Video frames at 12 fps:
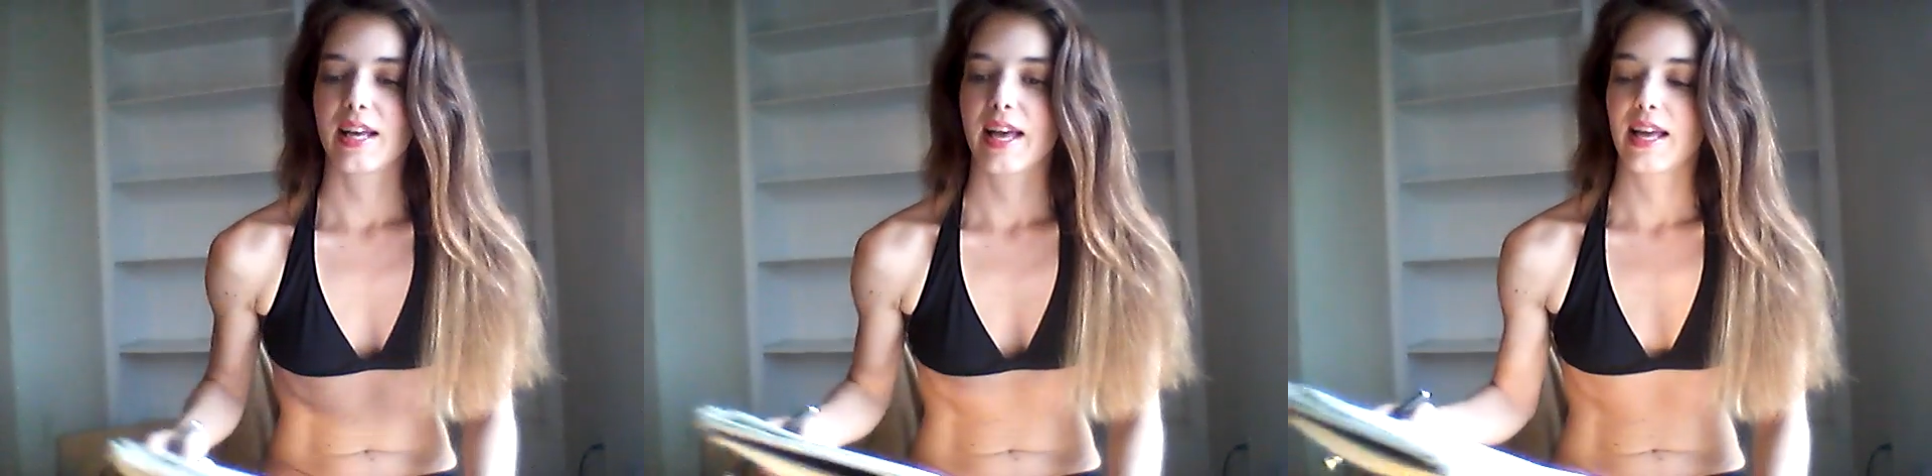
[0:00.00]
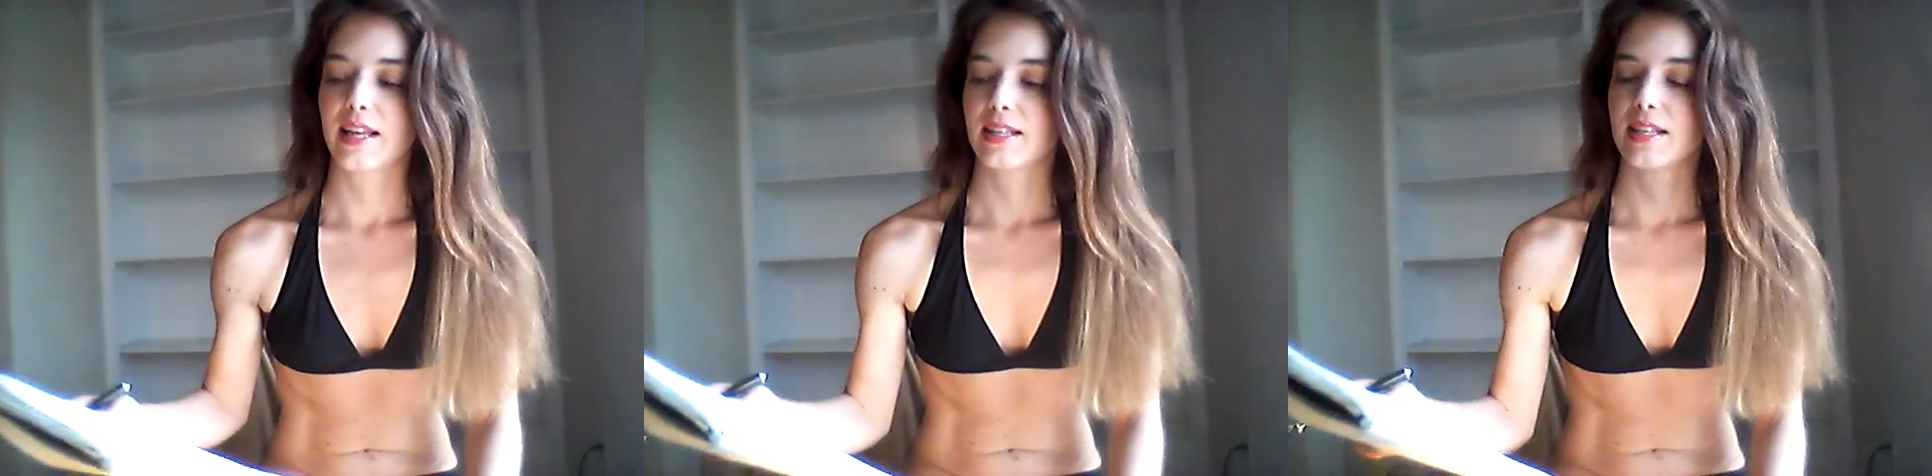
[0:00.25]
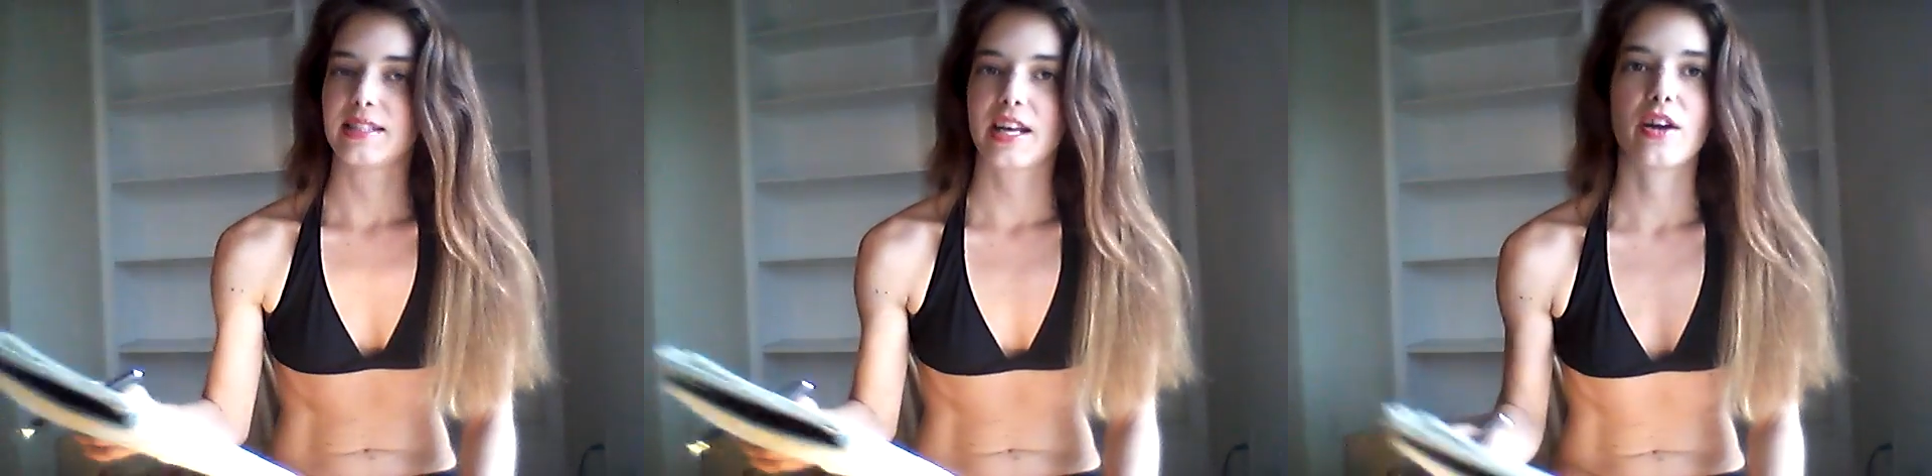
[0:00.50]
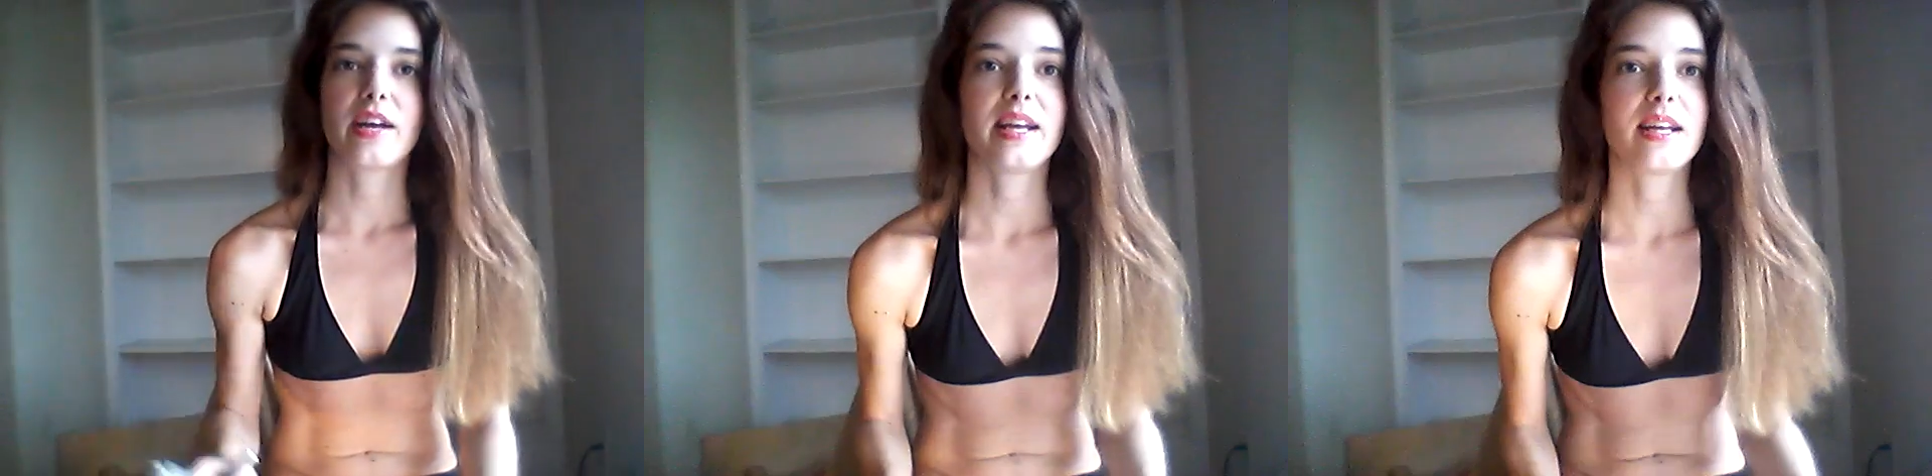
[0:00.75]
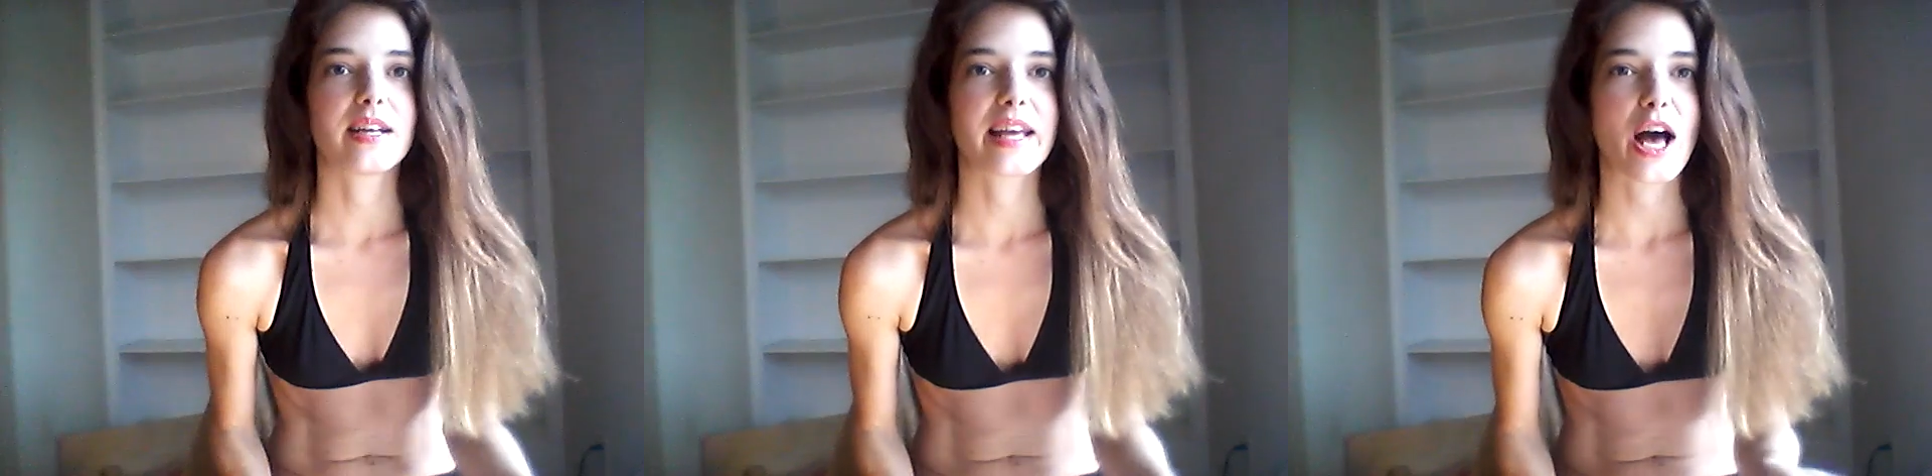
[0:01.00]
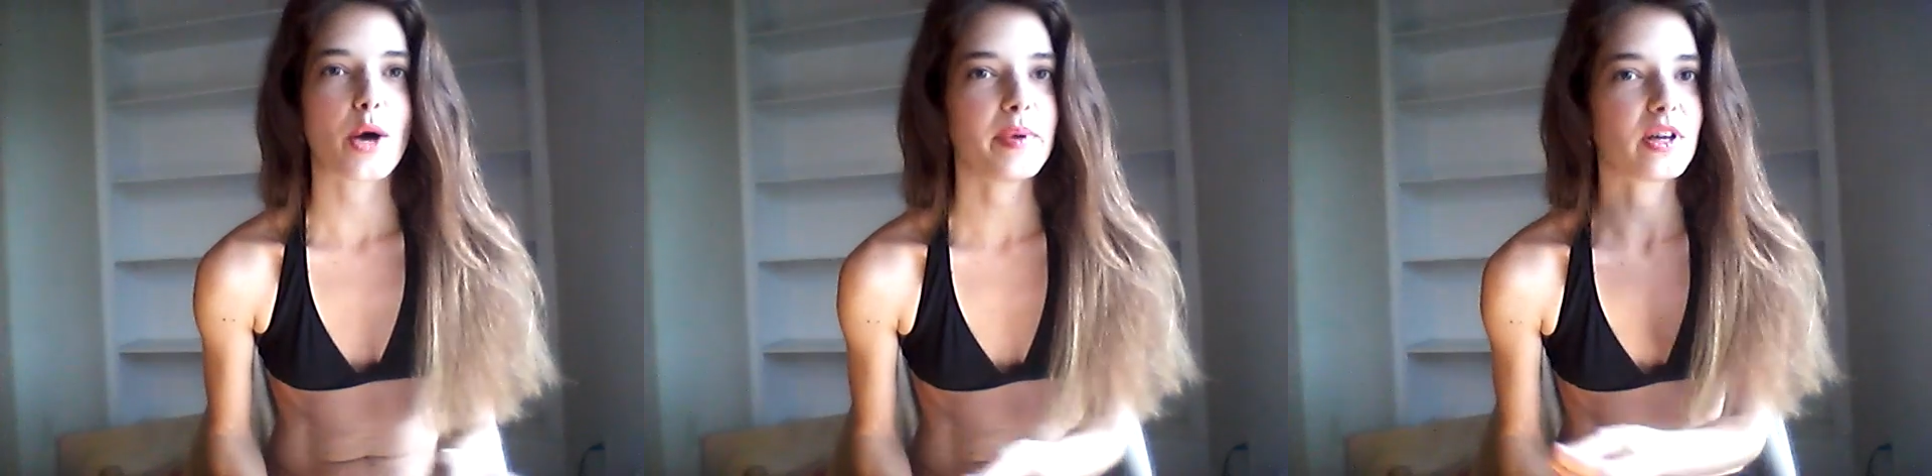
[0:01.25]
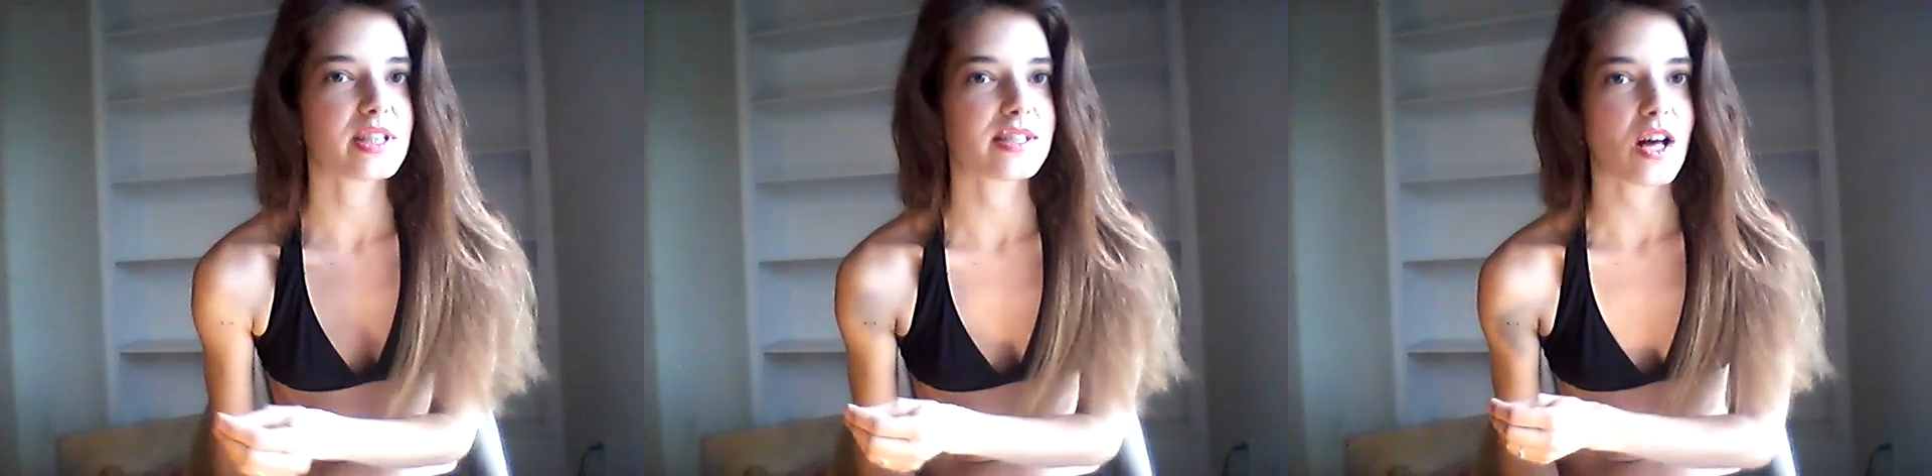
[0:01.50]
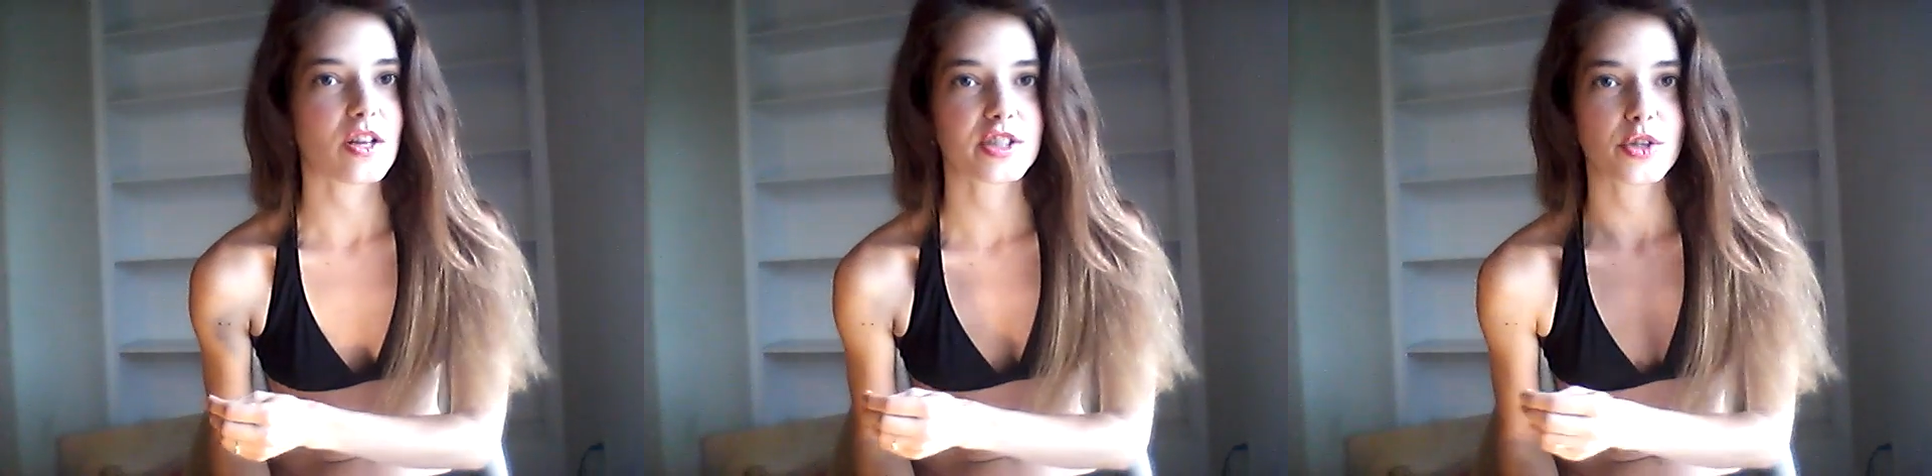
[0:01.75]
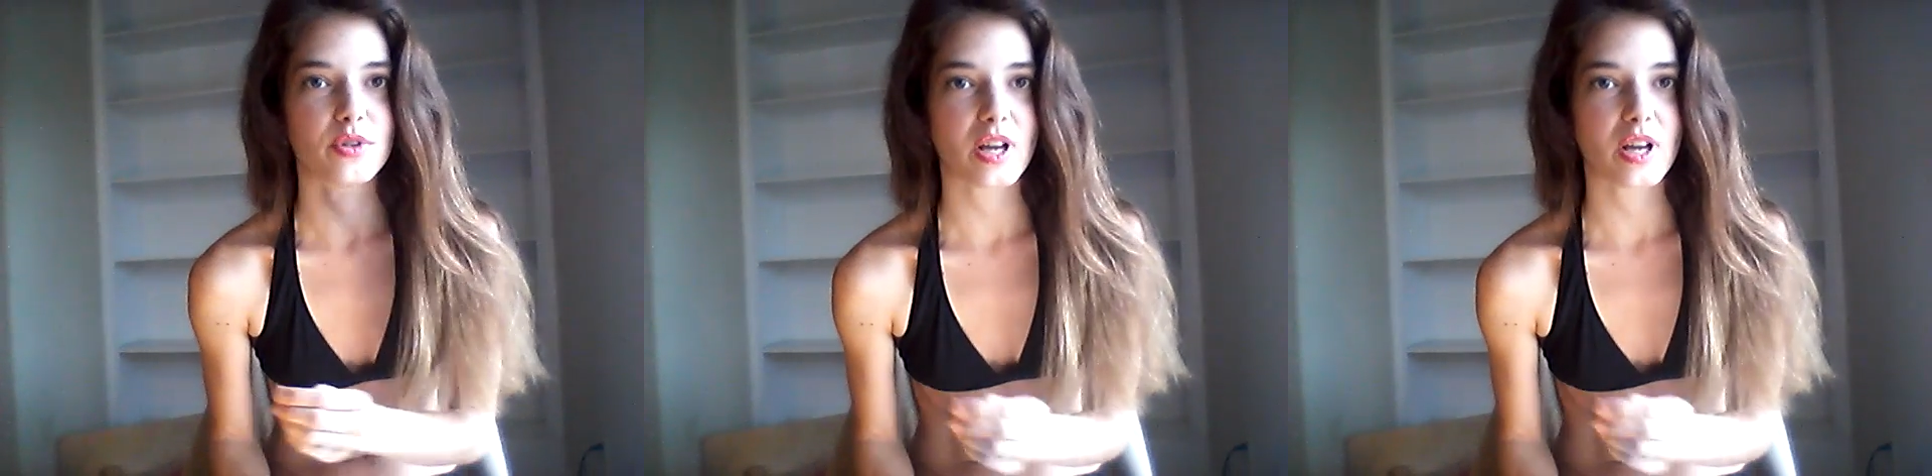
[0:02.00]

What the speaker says: And cow milk is also